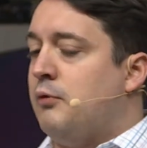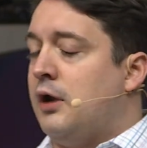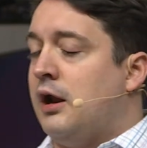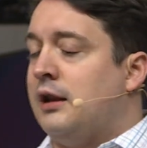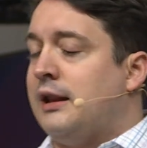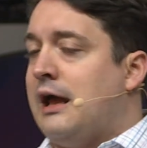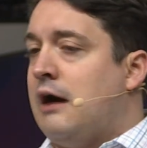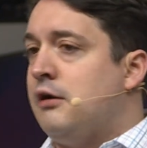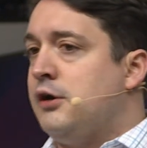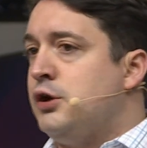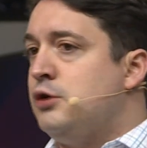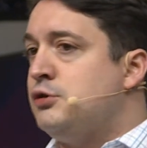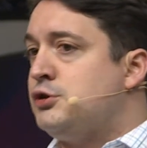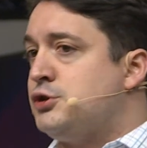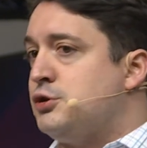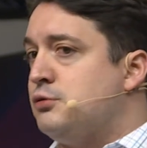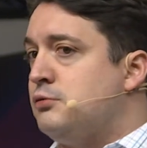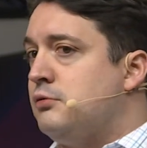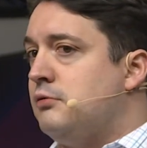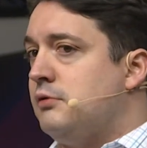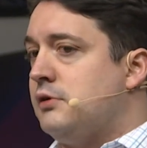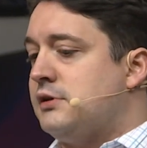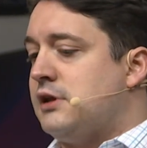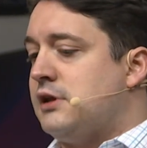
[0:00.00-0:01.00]
allow you to
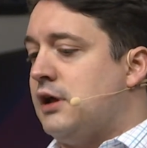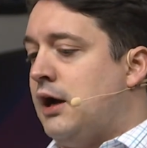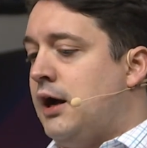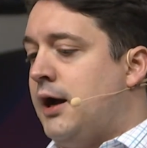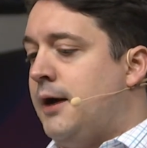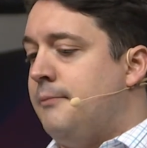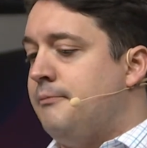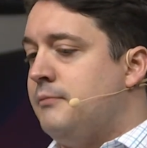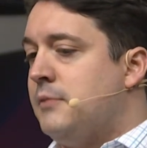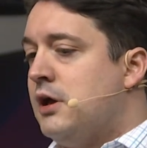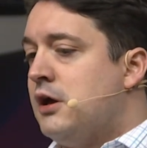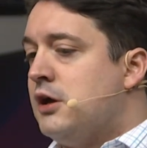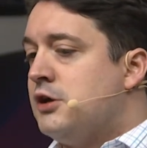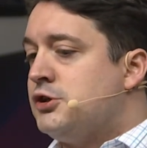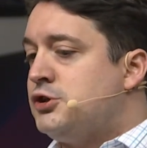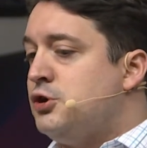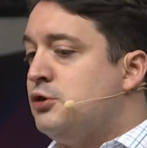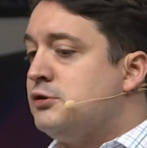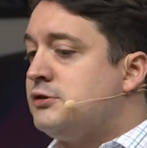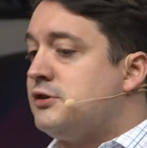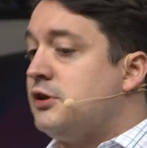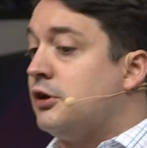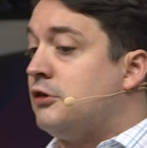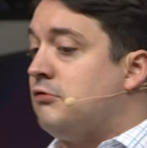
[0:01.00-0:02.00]
um,
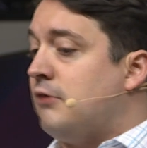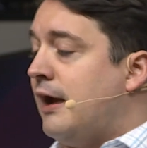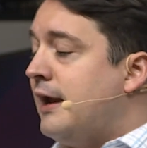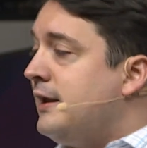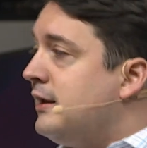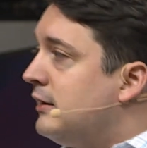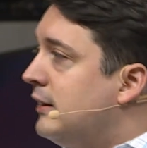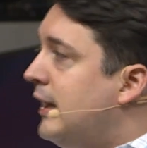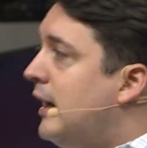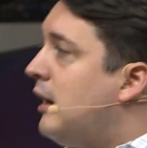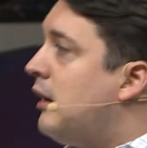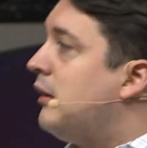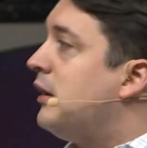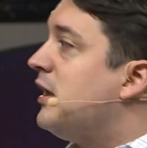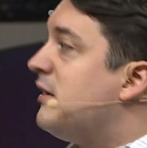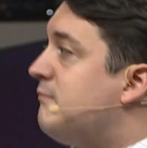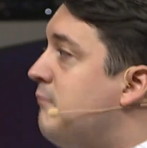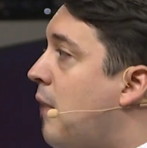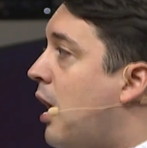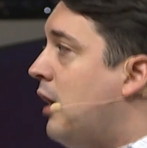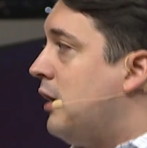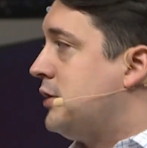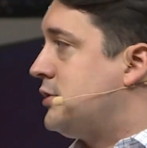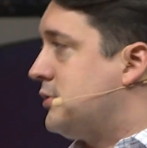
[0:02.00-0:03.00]
choose the granularity of
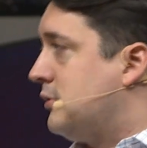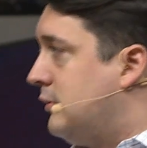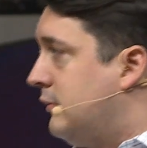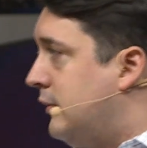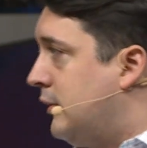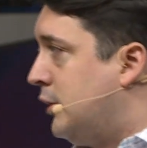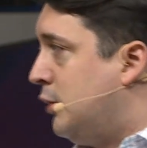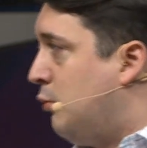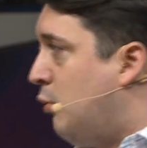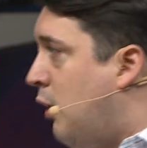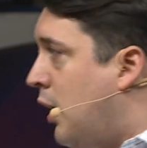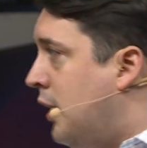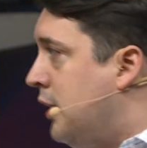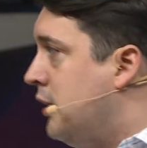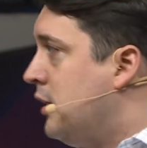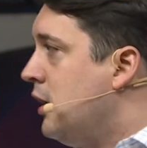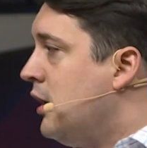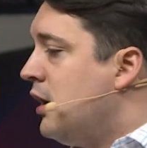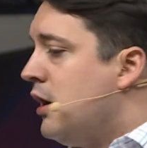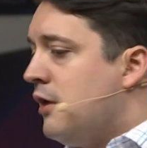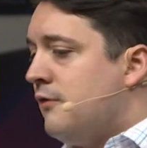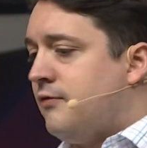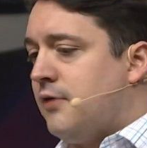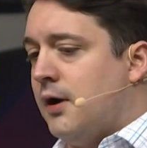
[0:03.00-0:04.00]
monitoring that you want,
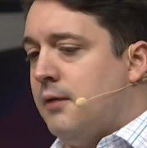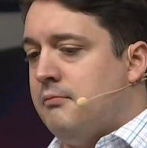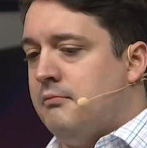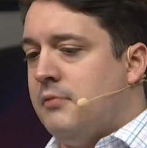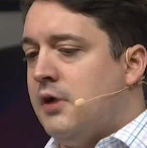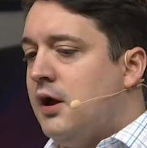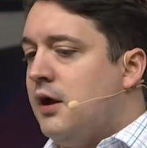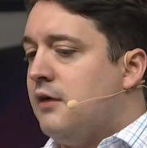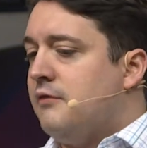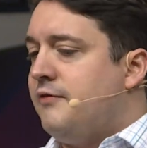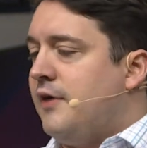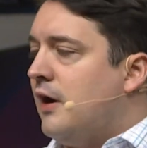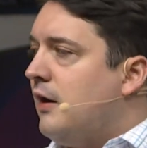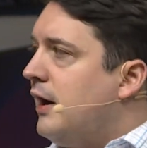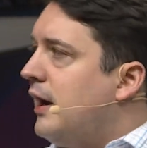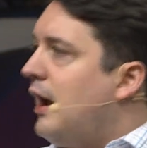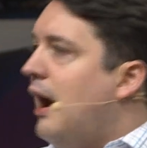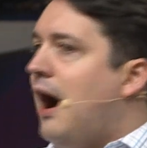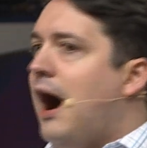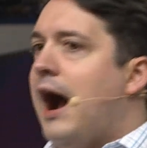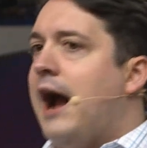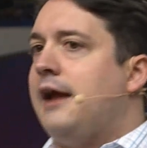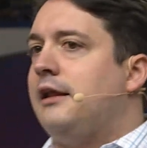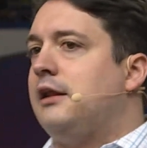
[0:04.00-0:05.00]
from very
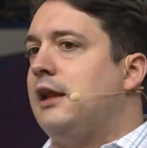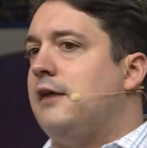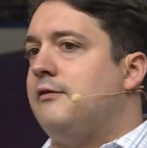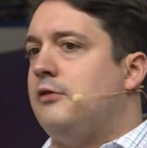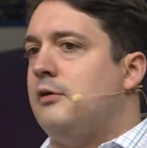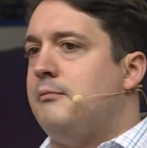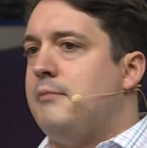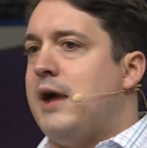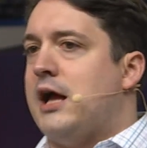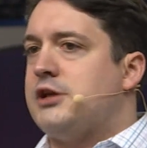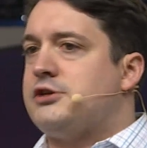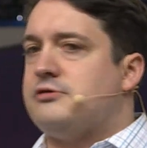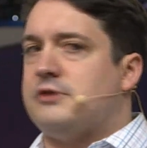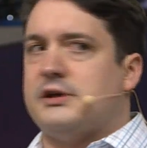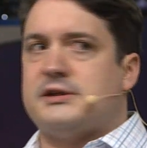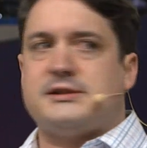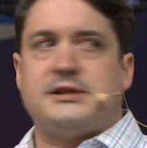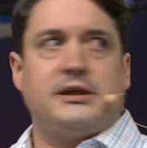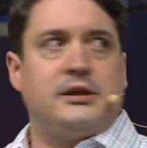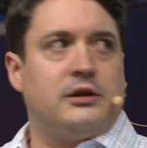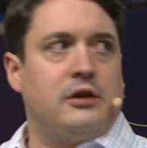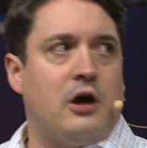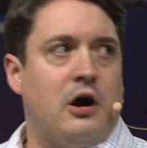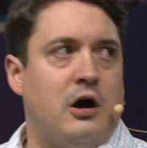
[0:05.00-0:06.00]
high level
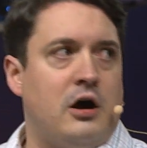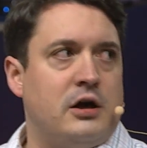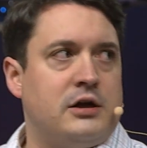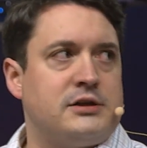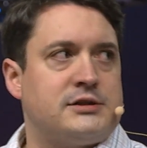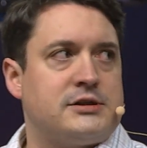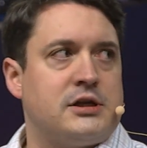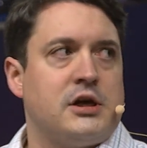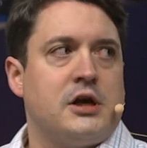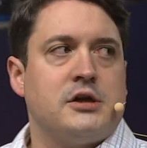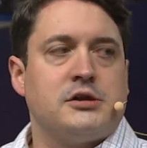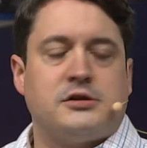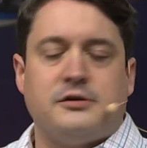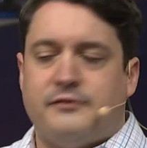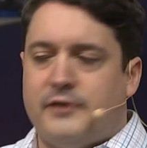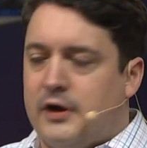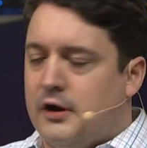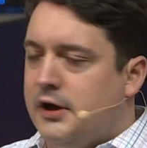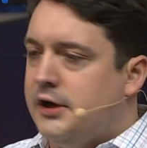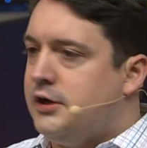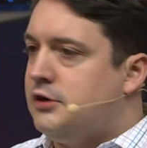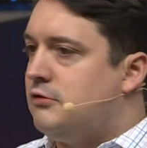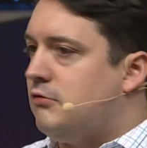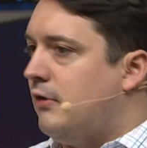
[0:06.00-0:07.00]
metrics and logs to
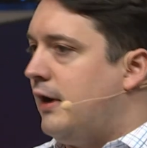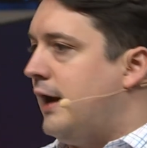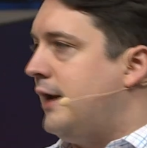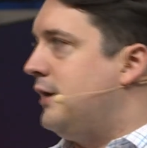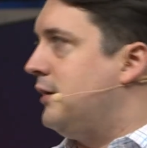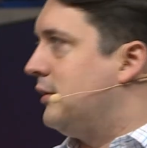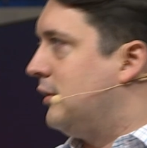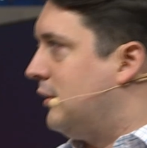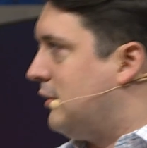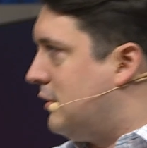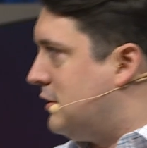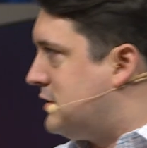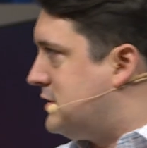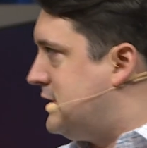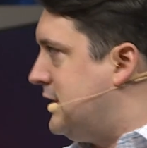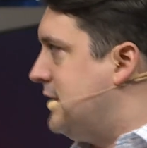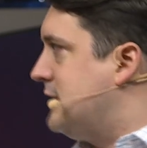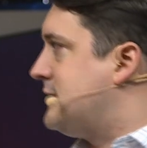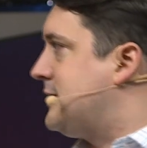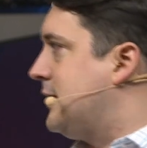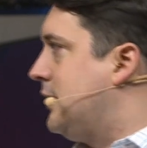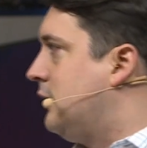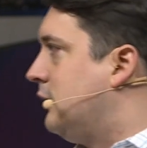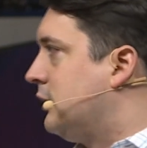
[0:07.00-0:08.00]
very granular
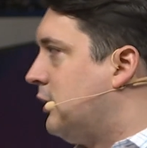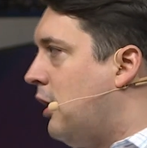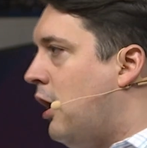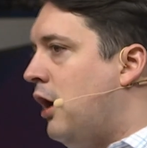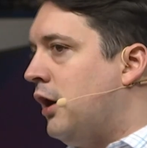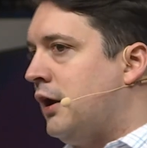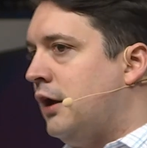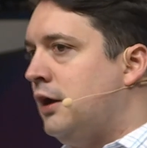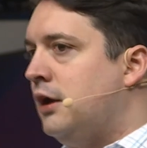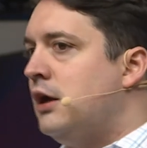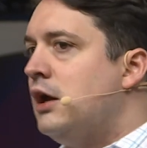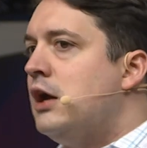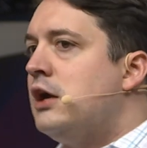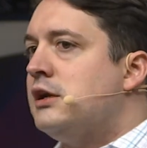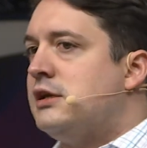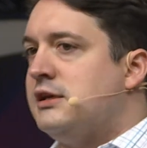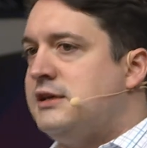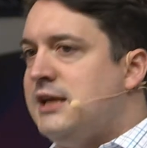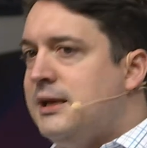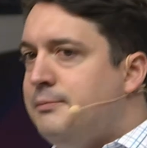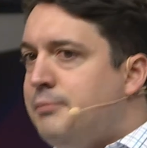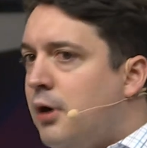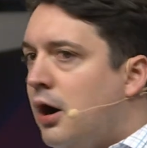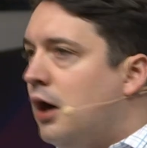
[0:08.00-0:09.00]
detailed logging to
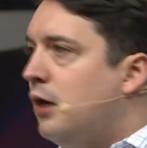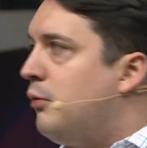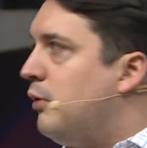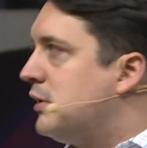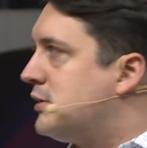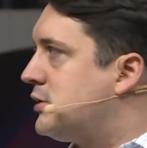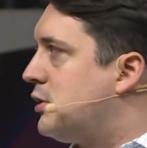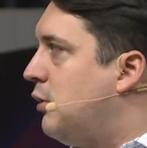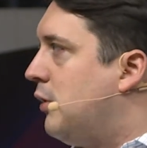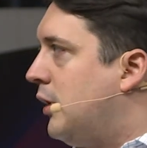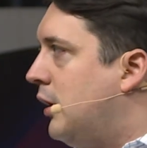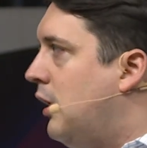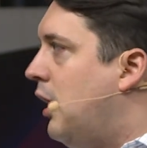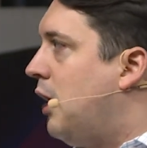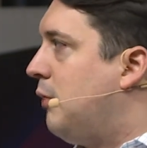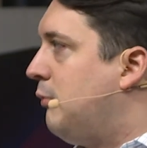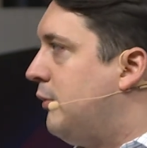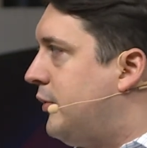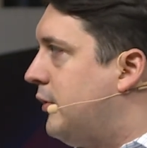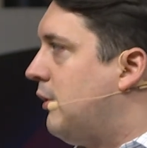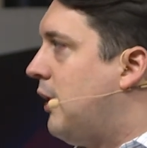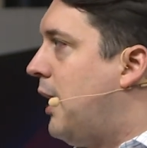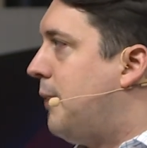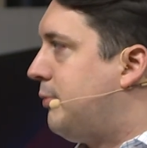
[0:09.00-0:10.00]
debug what's going on
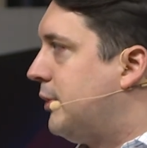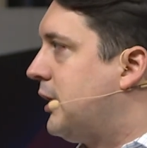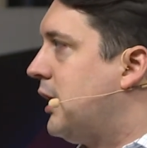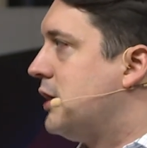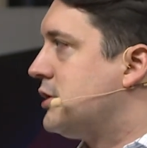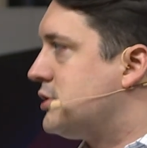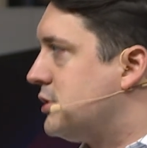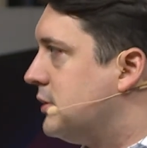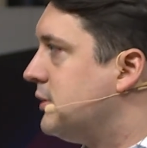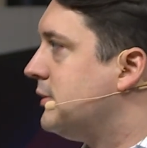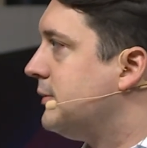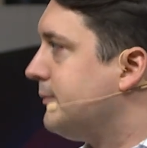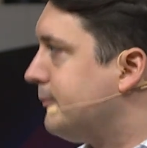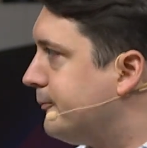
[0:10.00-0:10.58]
with your application.